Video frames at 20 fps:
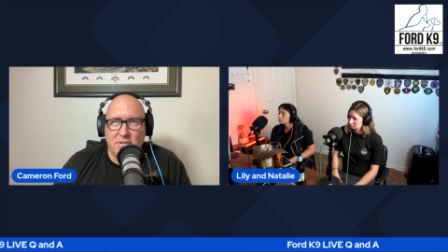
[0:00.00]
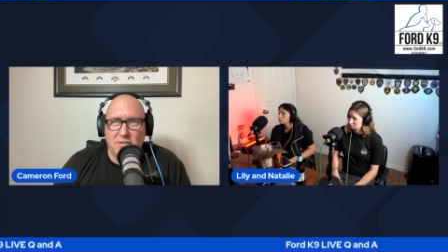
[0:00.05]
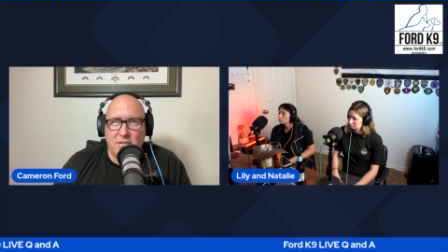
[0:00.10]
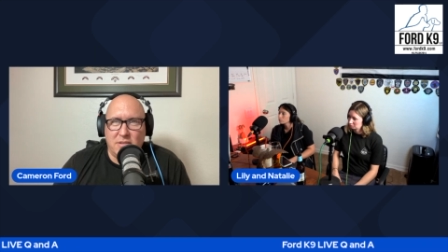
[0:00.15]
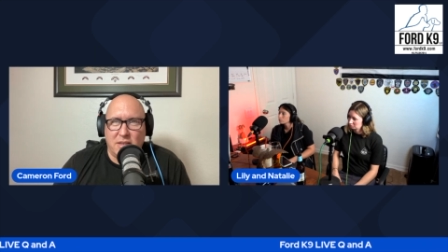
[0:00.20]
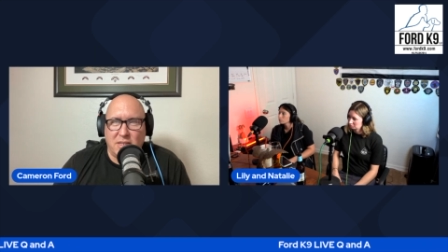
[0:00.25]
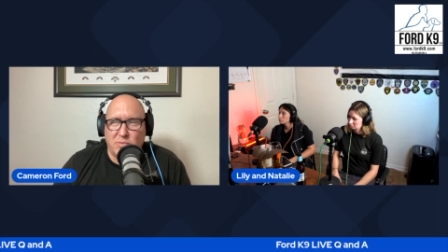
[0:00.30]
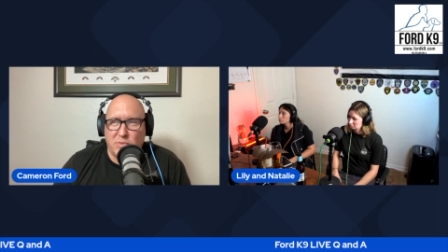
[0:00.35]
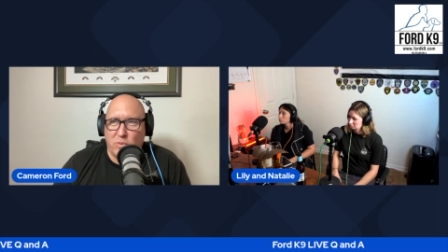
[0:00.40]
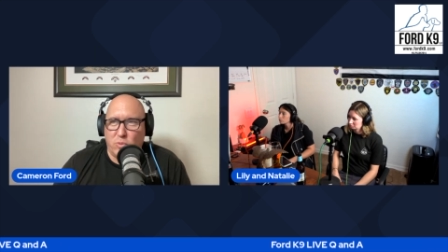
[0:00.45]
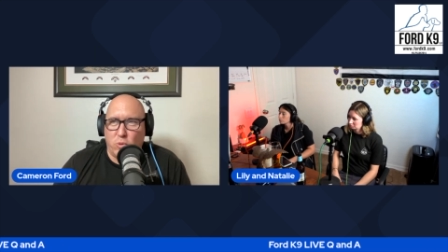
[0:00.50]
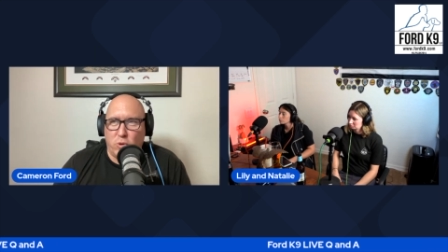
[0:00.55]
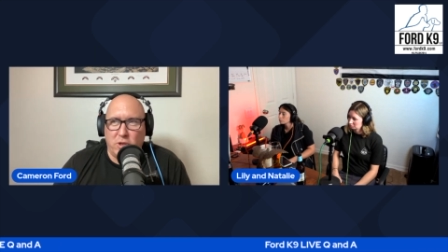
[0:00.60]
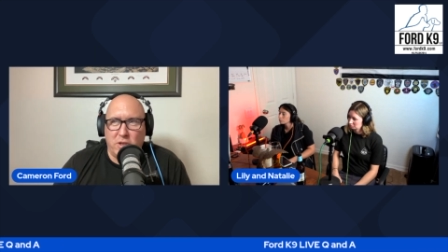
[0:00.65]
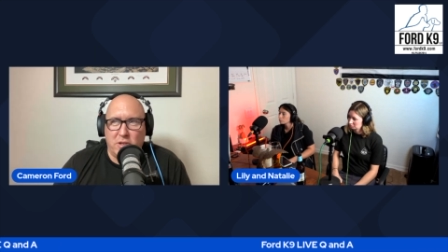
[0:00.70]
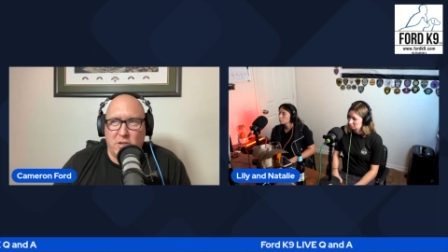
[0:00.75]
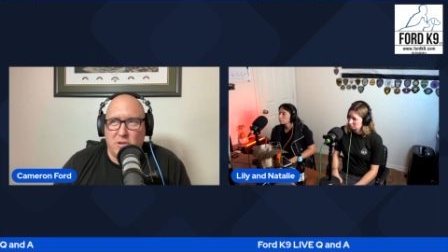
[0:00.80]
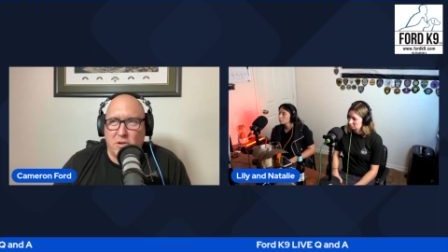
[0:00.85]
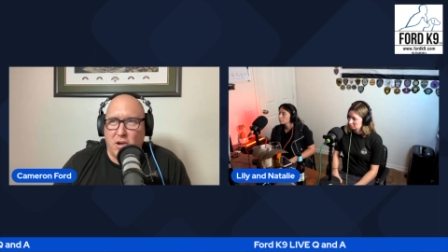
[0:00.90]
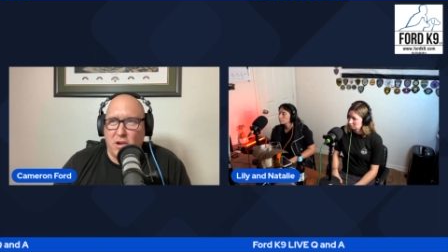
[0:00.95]
has been working
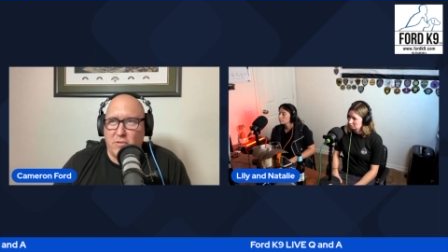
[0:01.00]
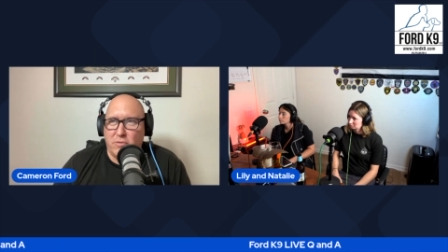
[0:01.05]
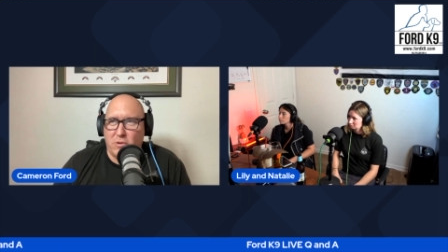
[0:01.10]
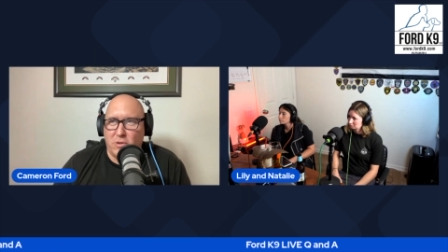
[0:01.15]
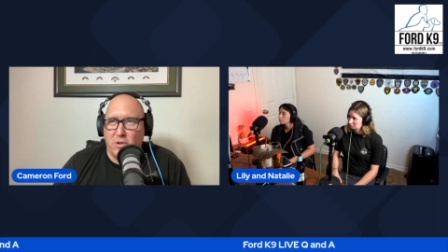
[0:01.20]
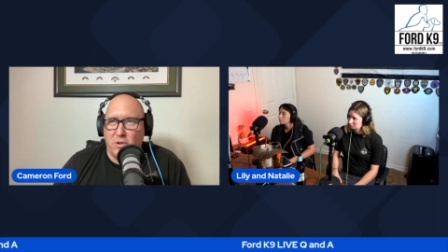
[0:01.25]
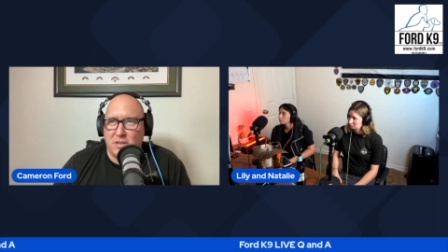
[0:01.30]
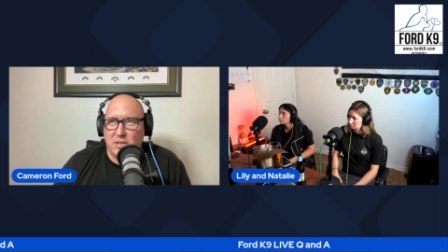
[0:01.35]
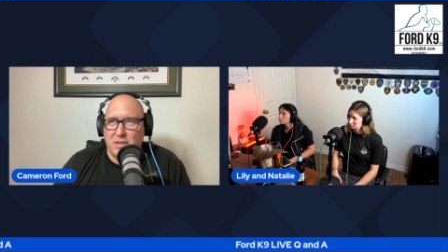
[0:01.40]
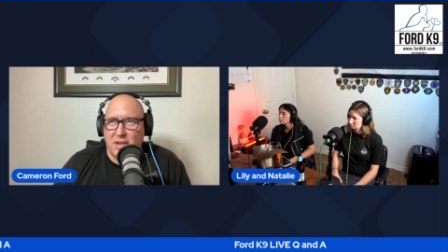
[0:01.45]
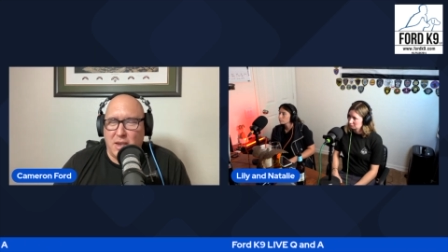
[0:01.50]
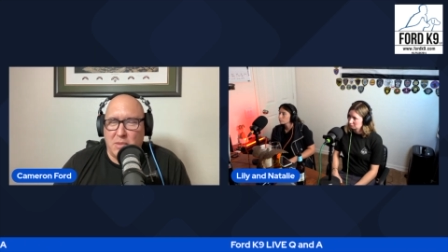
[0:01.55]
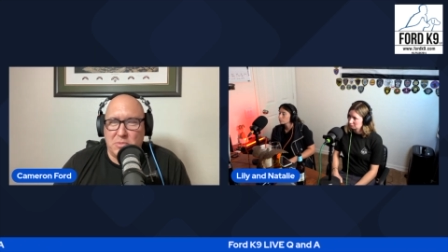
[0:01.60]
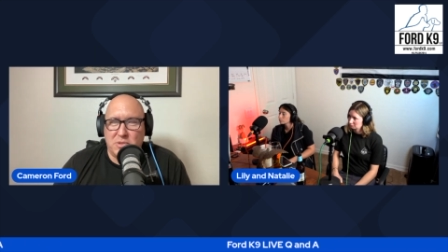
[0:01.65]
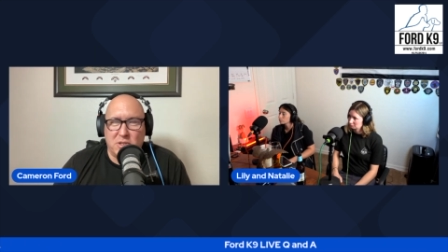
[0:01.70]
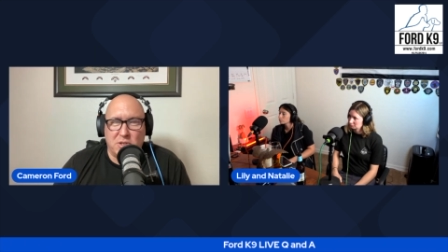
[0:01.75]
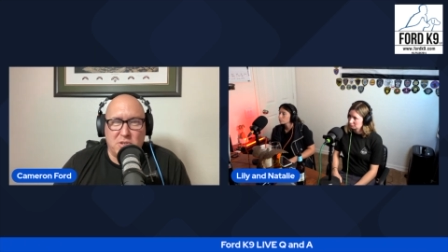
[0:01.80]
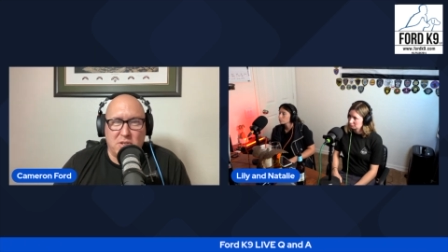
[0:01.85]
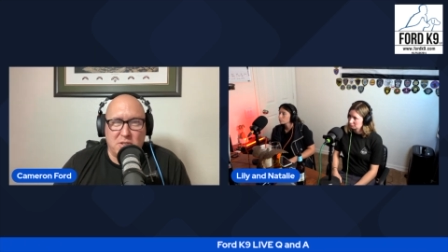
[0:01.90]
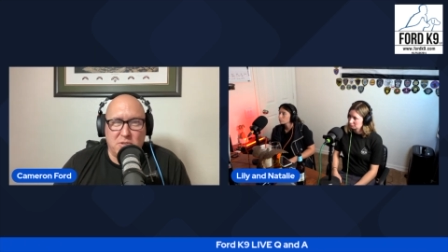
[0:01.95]
a dog for a long
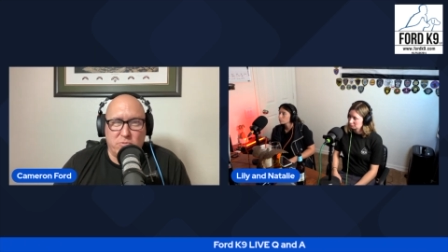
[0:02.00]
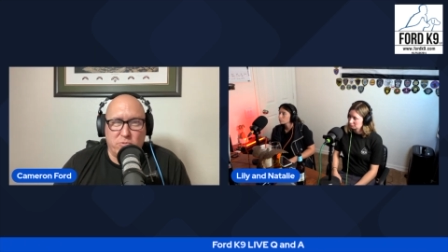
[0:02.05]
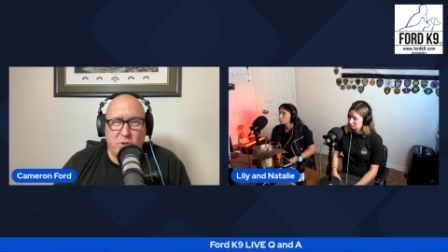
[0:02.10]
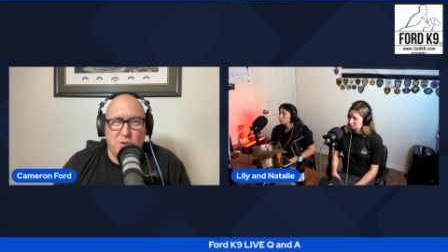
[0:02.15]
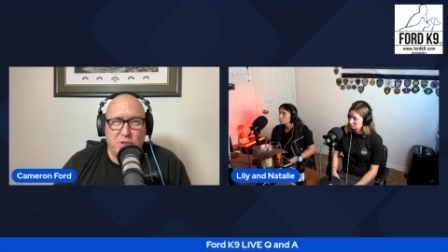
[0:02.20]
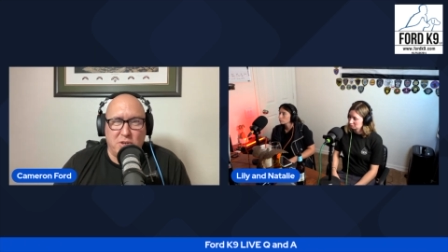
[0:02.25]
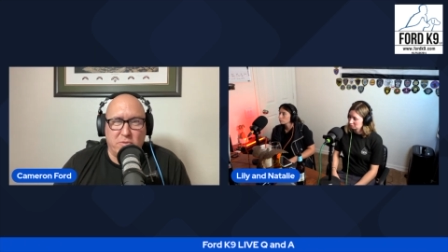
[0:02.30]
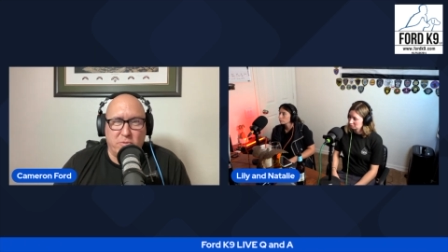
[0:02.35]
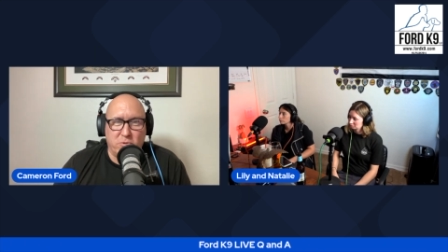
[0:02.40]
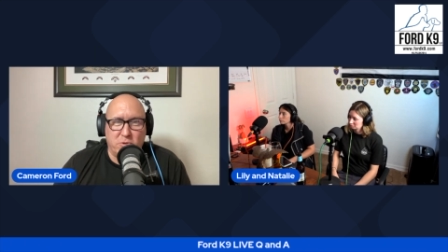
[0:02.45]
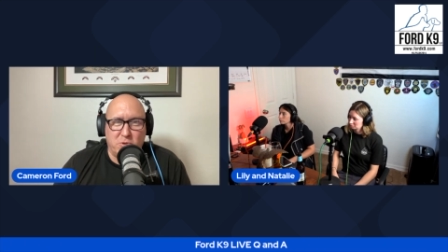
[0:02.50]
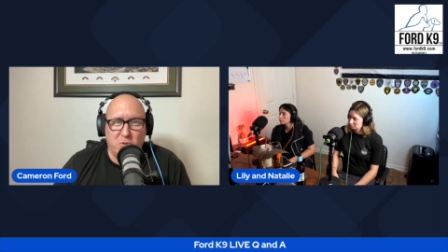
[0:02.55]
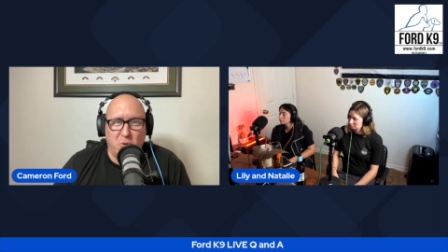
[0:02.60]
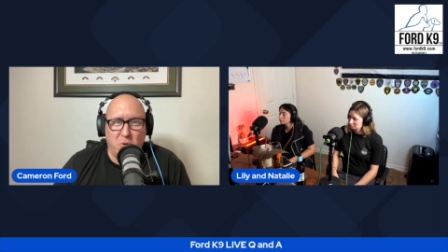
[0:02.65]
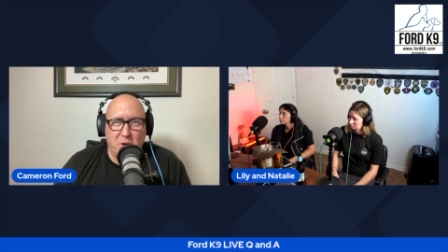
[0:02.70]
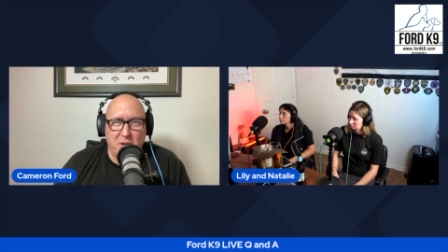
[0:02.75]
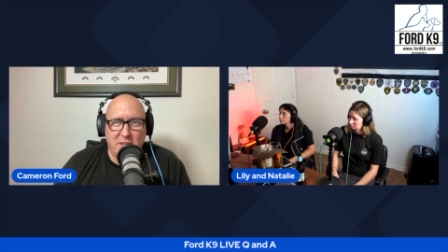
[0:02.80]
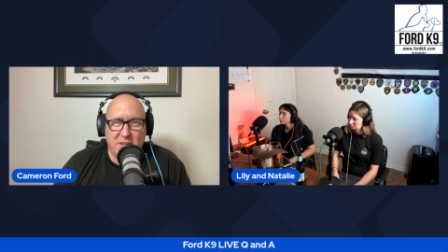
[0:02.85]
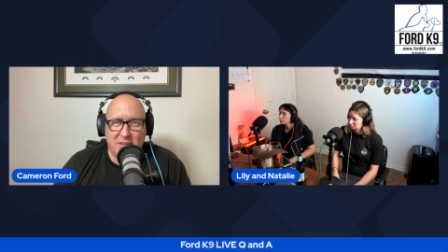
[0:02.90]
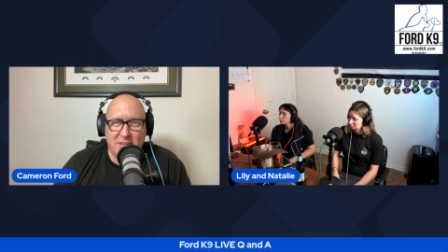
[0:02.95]
time, such as reaching for the
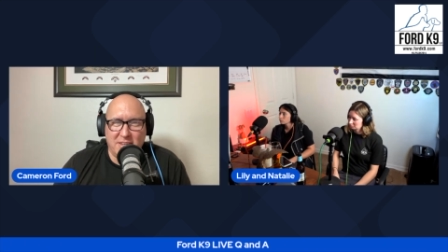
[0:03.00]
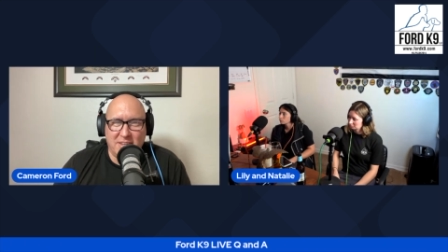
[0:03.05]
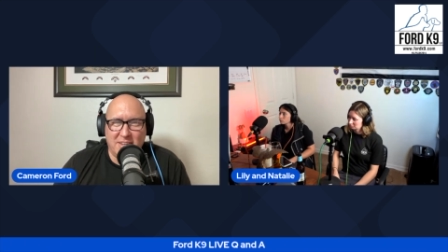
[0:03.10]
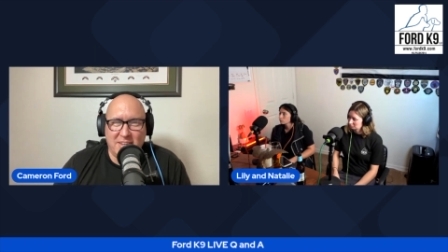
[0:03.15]
toy.